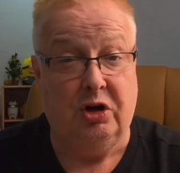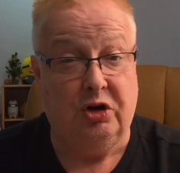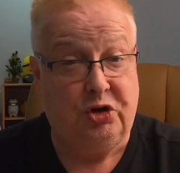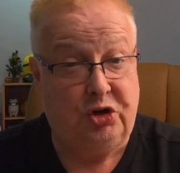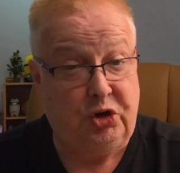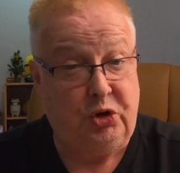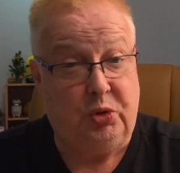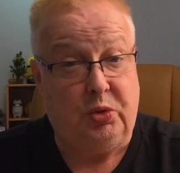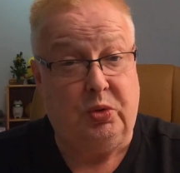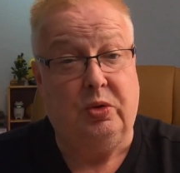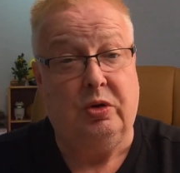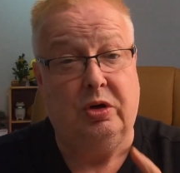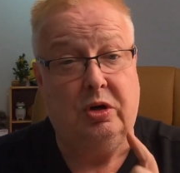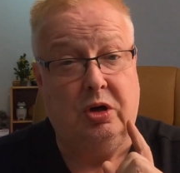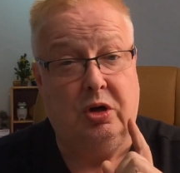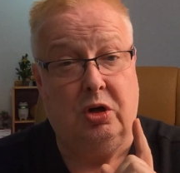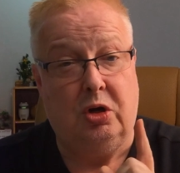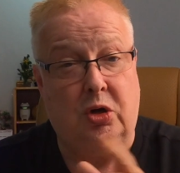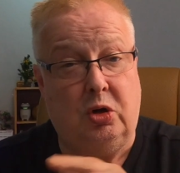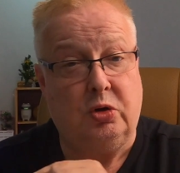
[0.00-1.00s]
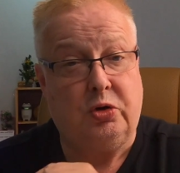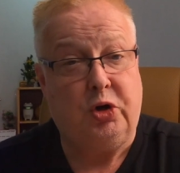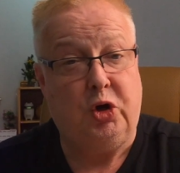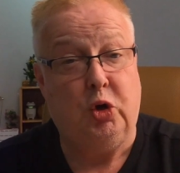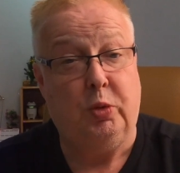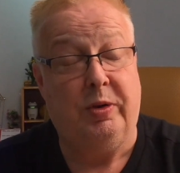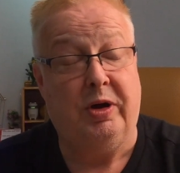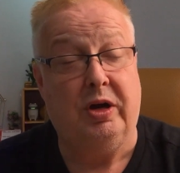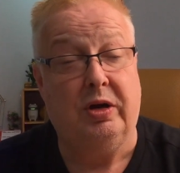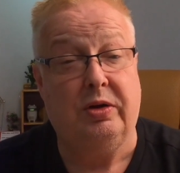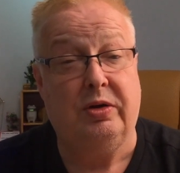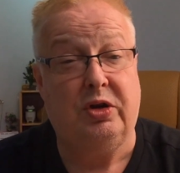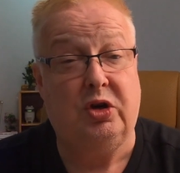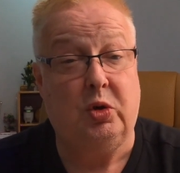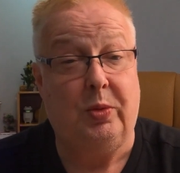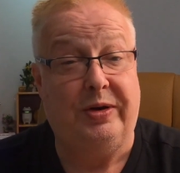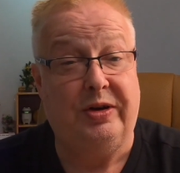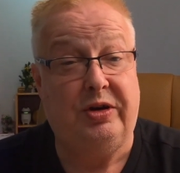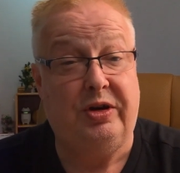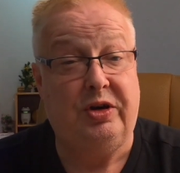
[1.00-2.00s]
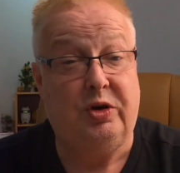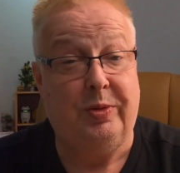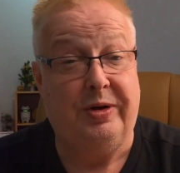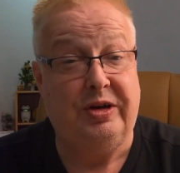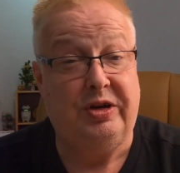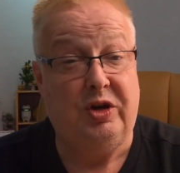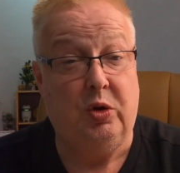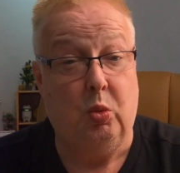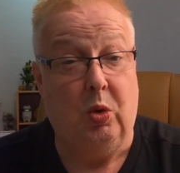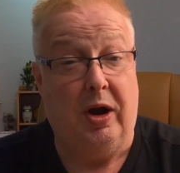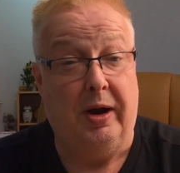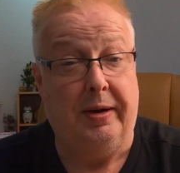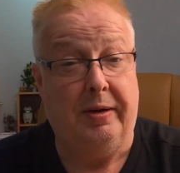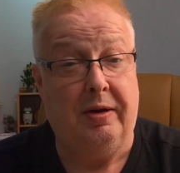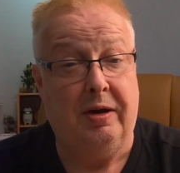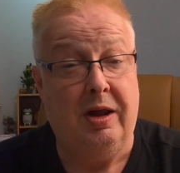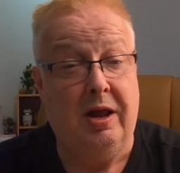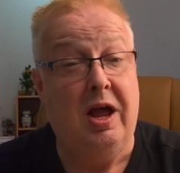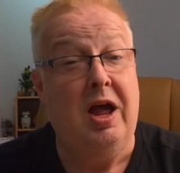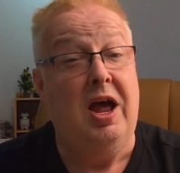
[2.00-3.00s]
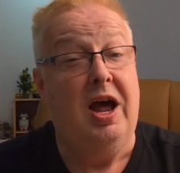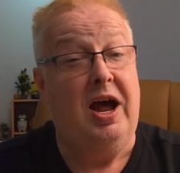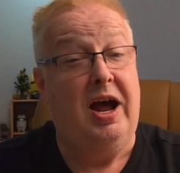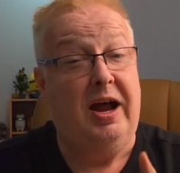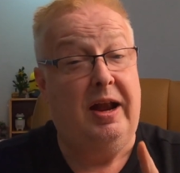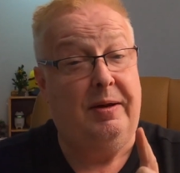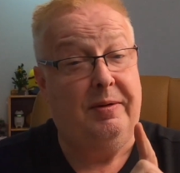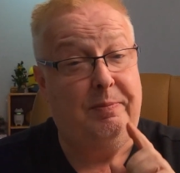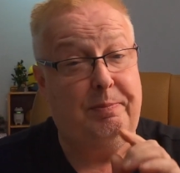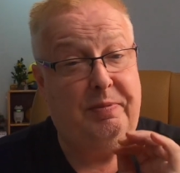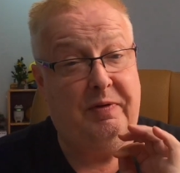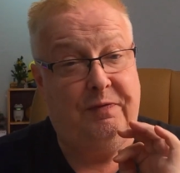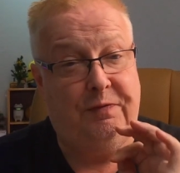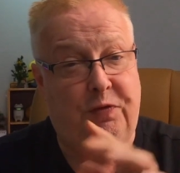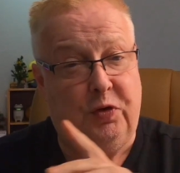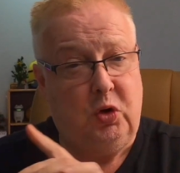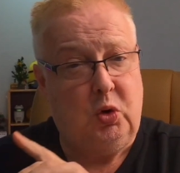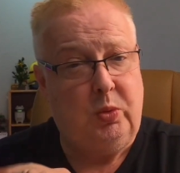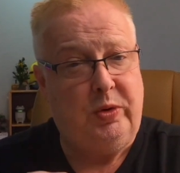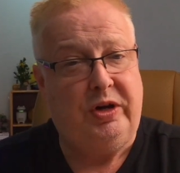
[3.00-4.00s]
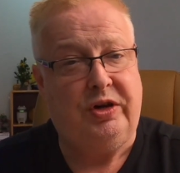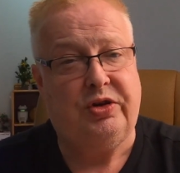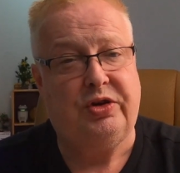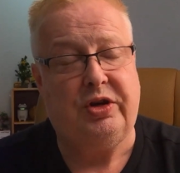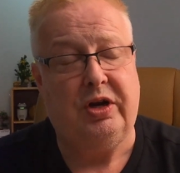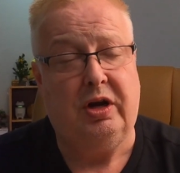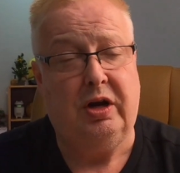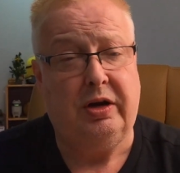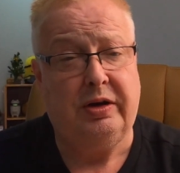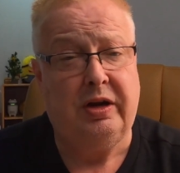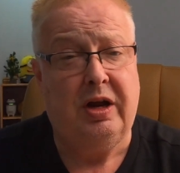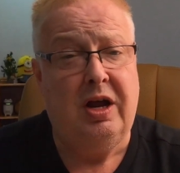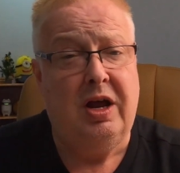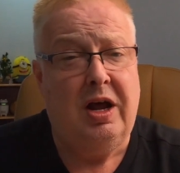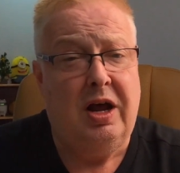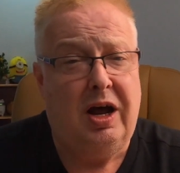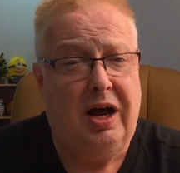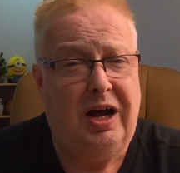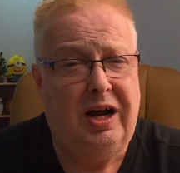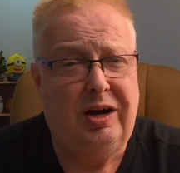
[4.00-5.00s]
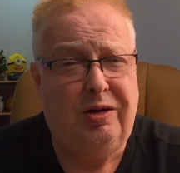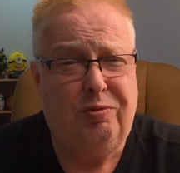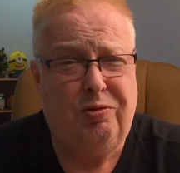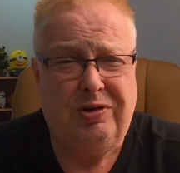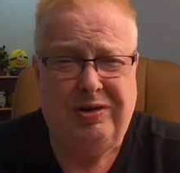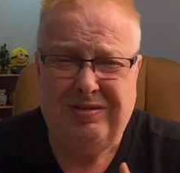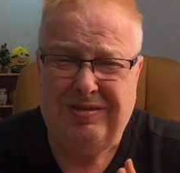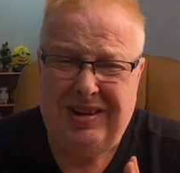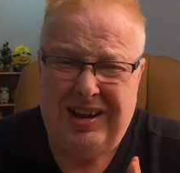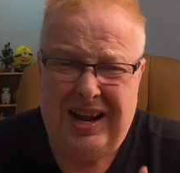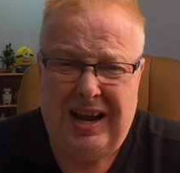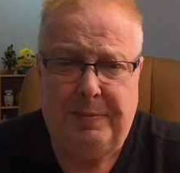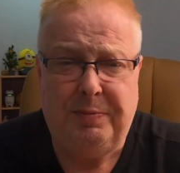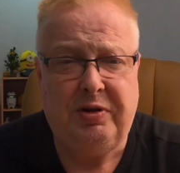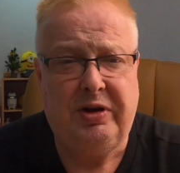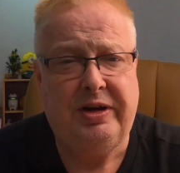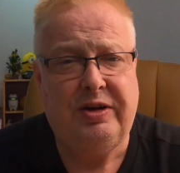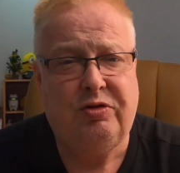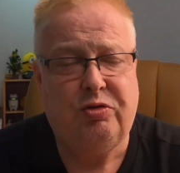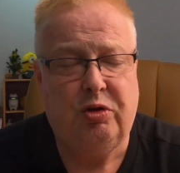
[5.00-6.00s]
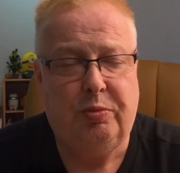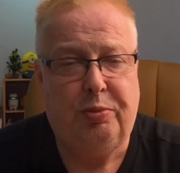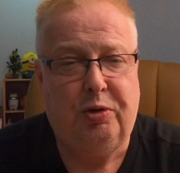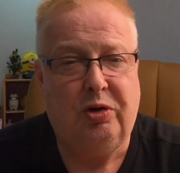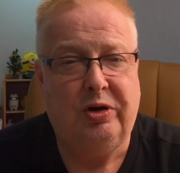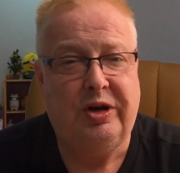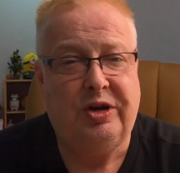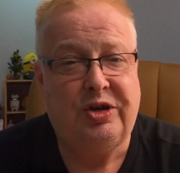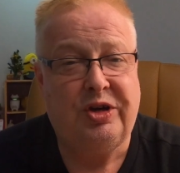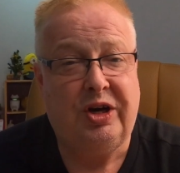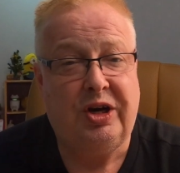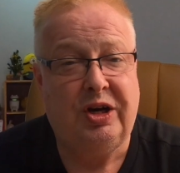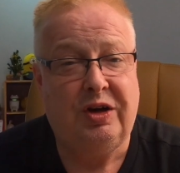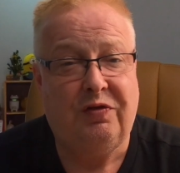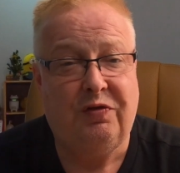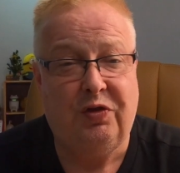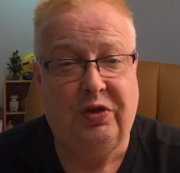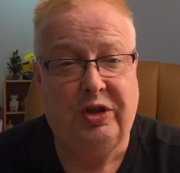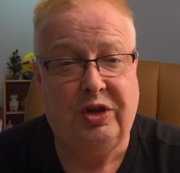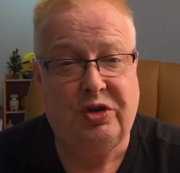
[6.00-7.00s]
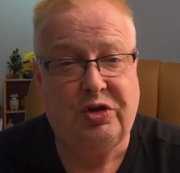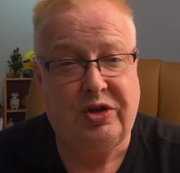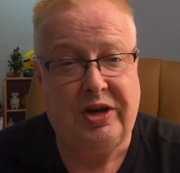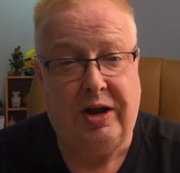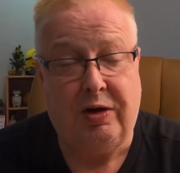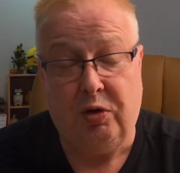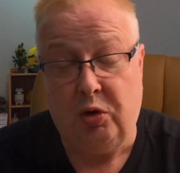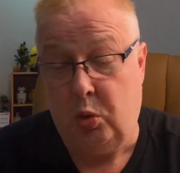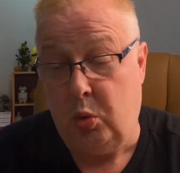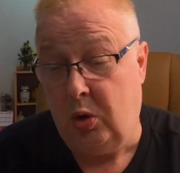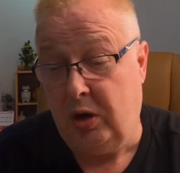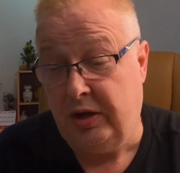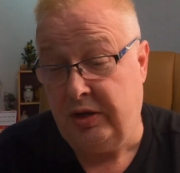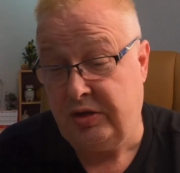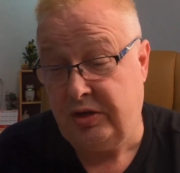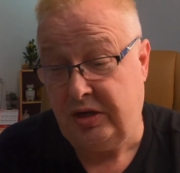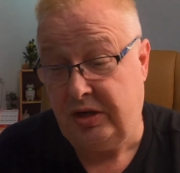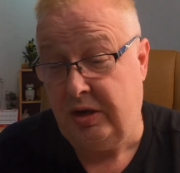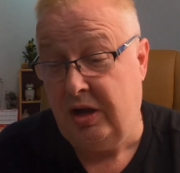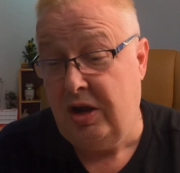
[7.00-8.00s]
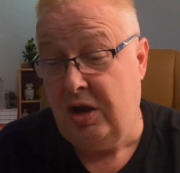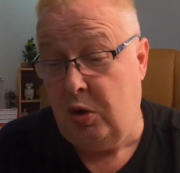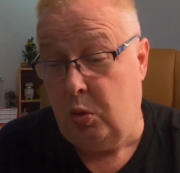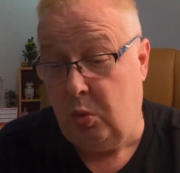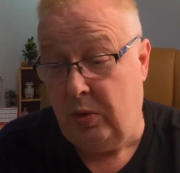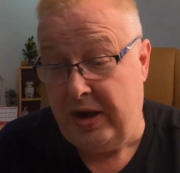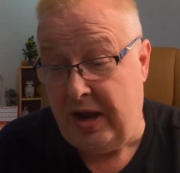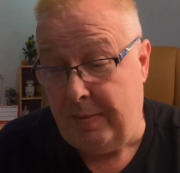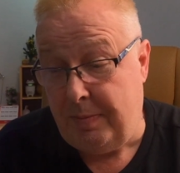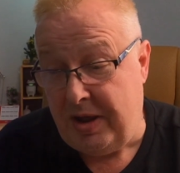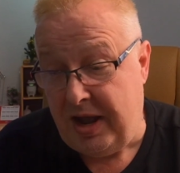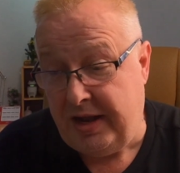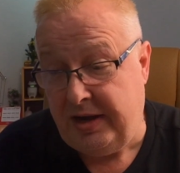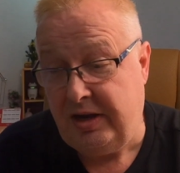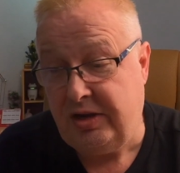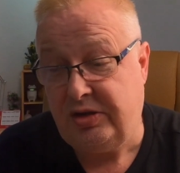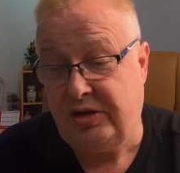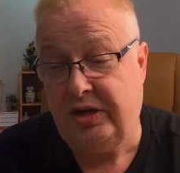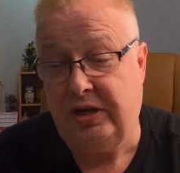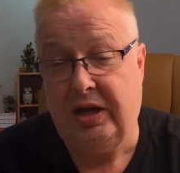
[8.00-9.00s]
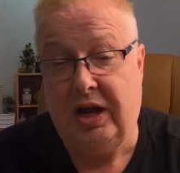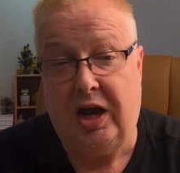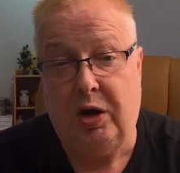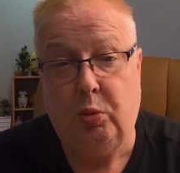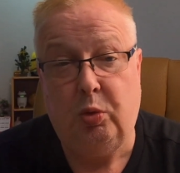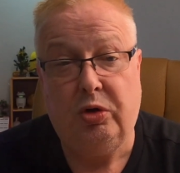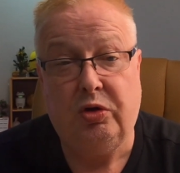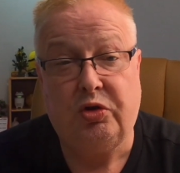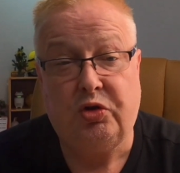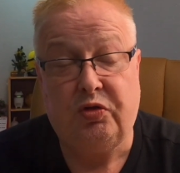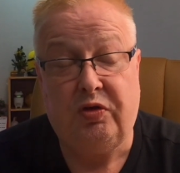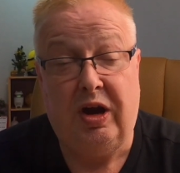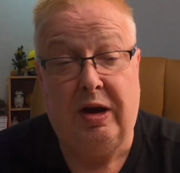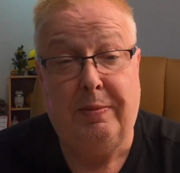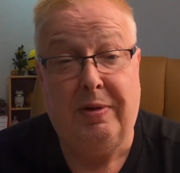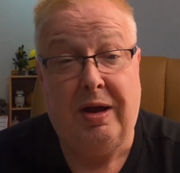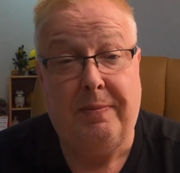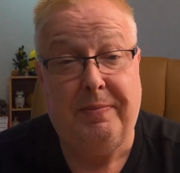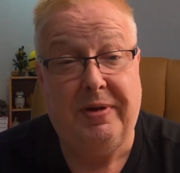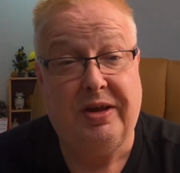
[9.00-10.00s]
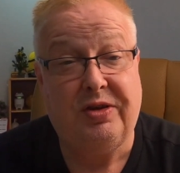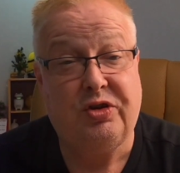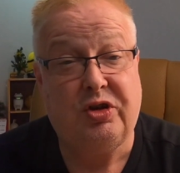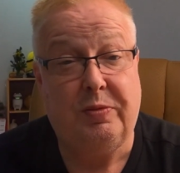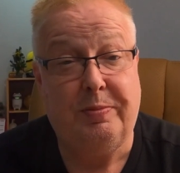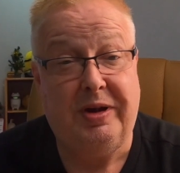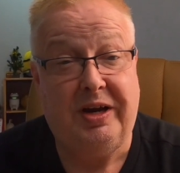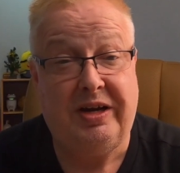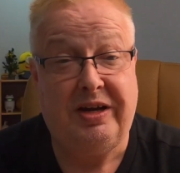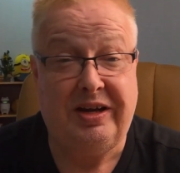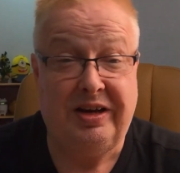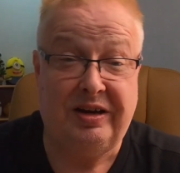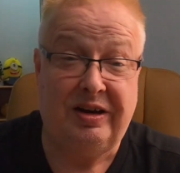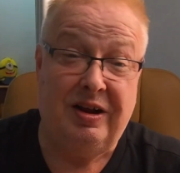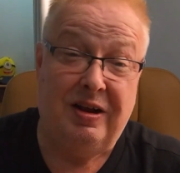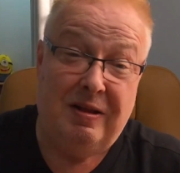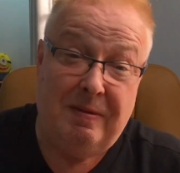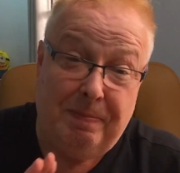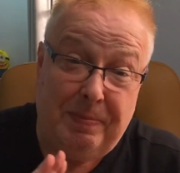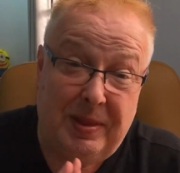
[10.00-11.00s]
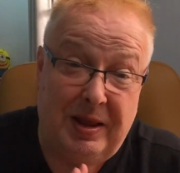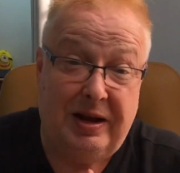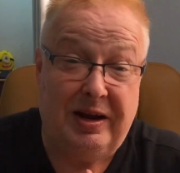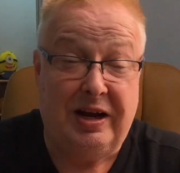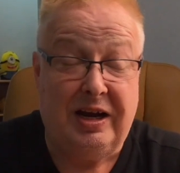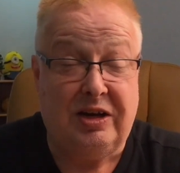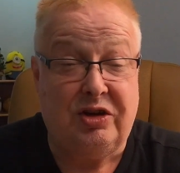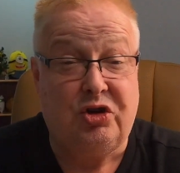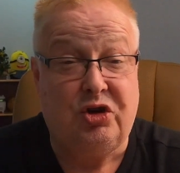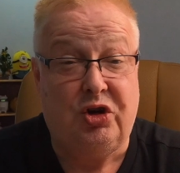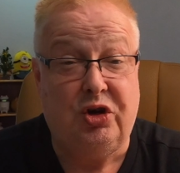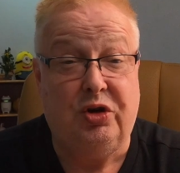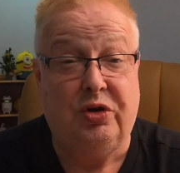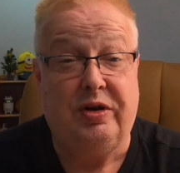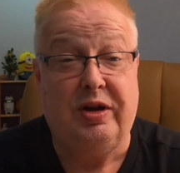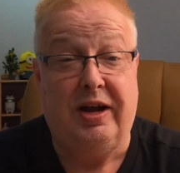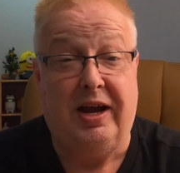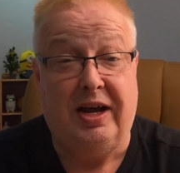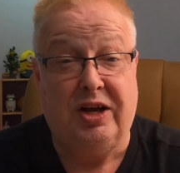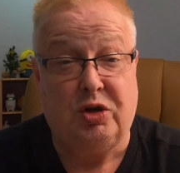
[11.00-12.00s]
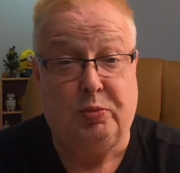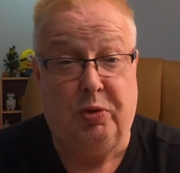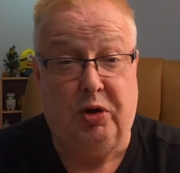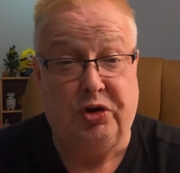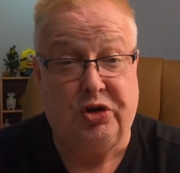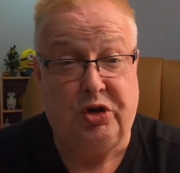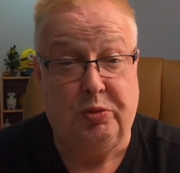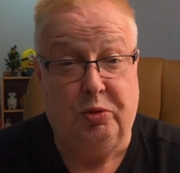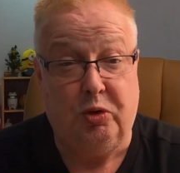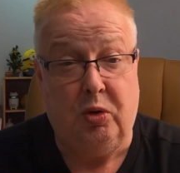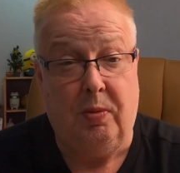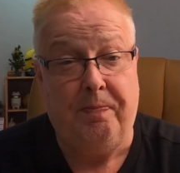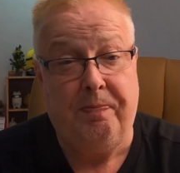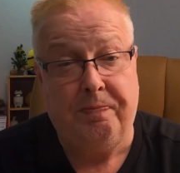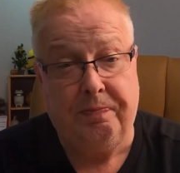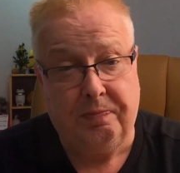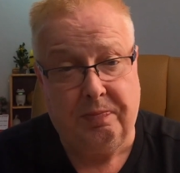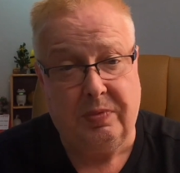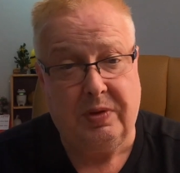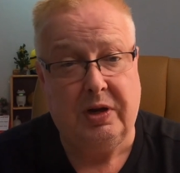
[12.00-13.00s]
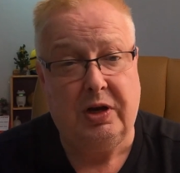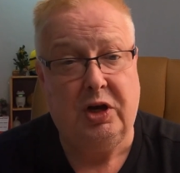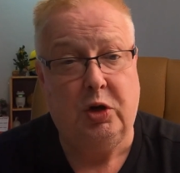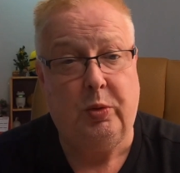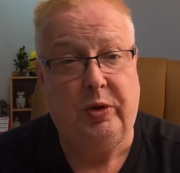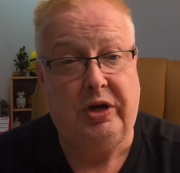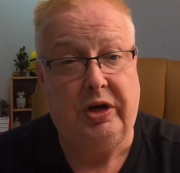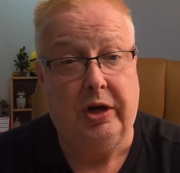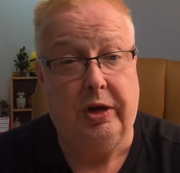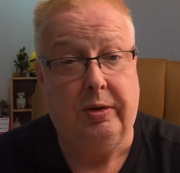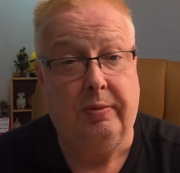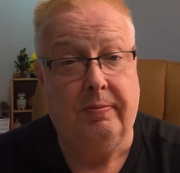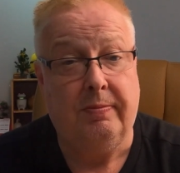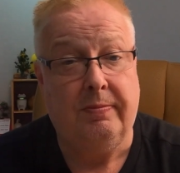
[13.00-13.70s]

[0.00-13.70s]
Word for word: to October 2021. And before we start, I am going to apologize for the sound quality. When I'm editing, I will try my best to make it as good as possible. Here we go.